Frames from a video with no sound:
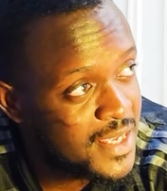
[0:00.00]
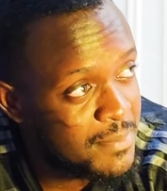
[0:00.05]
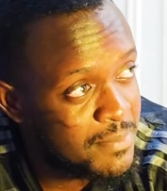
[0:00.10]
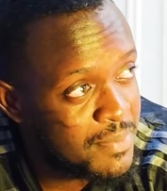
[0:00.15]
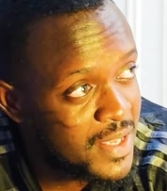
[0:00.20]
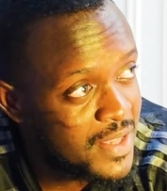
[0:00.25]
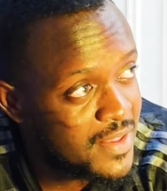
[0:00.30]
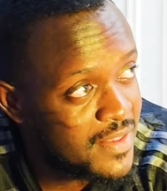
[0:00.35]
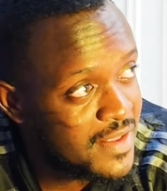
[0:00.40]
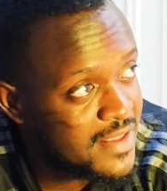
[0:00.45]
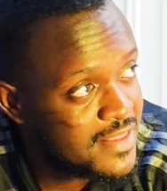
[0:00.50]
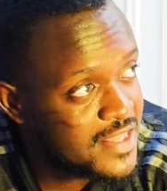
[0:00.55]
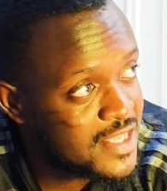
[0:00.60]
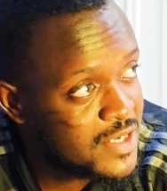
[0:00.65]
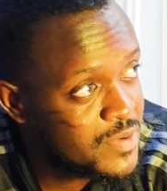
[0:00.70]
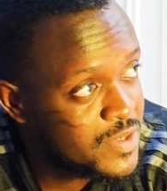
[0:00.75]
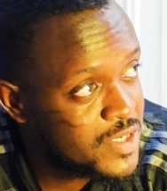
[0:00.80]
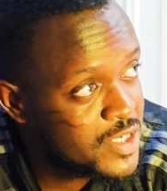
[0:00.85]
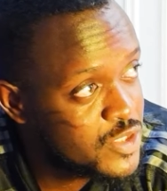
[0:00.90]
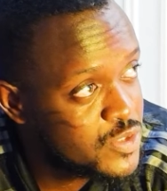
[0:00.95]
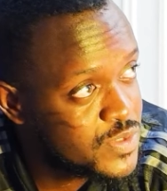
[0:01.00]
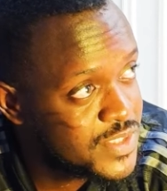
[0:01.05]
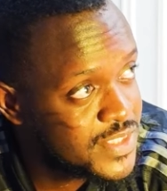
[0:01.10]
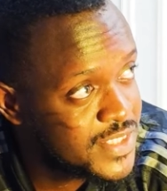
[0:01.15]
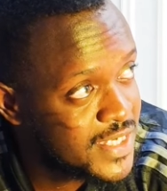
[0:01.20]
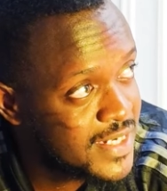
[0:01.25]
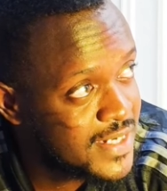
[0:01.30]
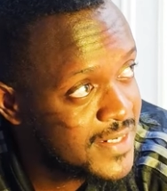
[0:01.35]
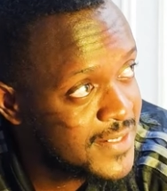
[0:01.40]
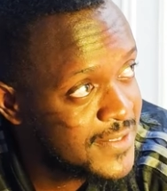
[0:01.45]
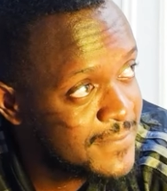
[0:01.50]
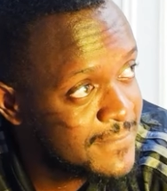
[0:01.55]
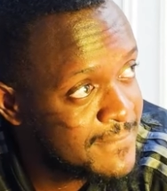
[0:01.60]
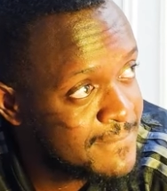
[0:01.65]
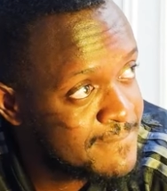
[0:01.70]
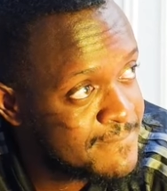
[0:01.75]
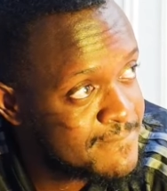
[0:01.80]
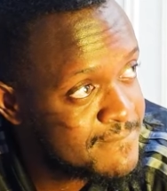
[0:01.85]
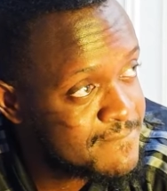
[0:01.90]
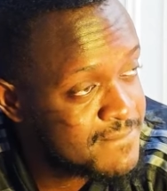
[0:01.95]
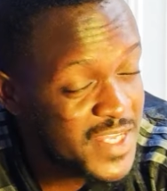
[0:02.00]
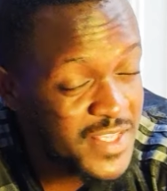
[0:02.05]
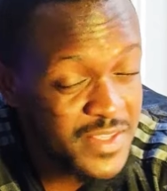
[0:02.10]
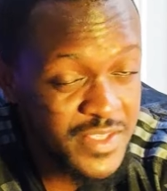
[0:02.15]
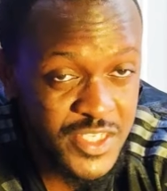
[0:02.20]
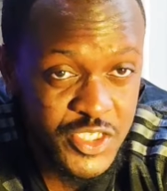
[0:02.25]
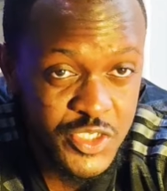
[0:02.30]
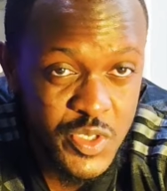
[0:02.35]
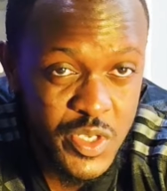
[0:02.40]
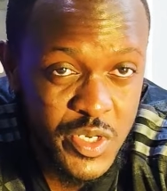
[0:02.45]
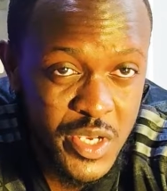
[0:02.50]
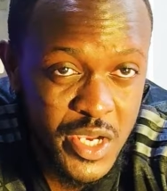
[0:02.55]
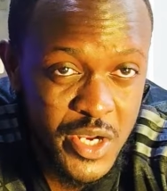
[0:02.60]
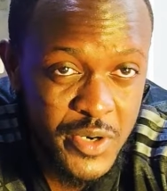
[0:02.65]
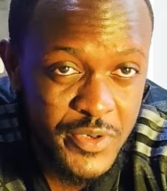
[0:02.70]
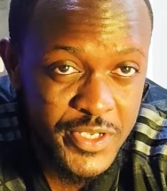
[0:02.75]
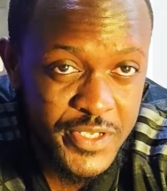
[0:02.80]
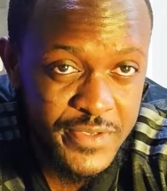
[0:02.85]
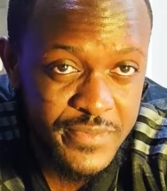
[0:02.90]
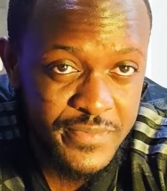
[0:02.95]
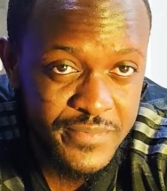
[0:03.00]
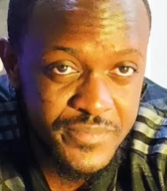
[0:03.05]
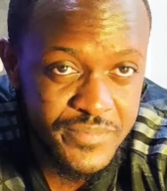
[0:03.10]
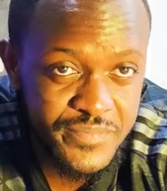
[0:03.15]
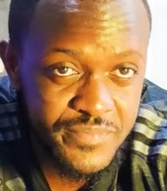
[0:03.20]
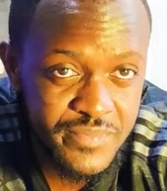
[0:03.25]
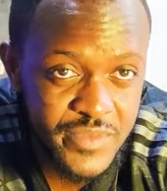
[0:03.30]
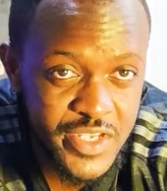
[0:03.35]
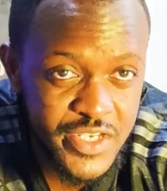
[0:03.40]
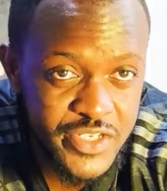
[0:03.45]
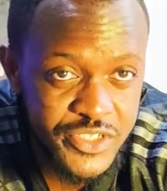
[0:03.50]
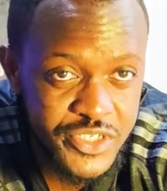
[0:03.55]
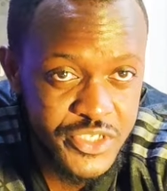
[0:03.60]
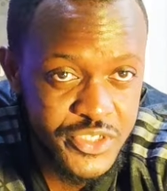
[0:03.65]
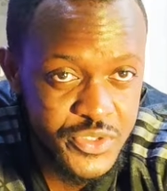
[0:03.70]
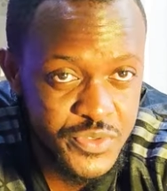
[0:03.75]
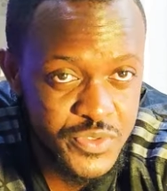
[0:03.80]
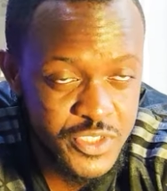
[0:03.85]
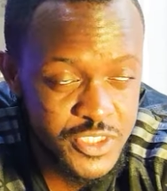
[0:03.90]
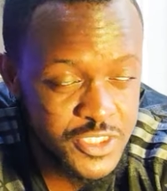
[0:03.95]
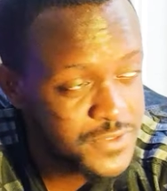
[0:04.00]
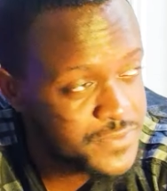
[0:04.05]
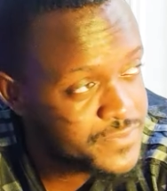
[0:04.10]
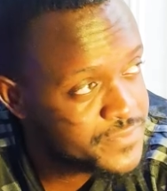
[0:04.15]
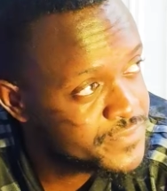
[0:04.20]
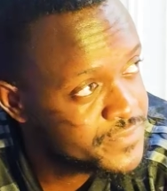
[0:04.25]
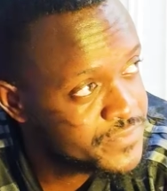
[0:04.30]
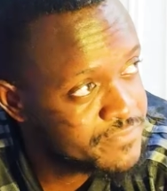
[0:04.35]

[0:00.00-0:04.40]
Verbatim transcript: A player that I think we need to sell this January is Jesus.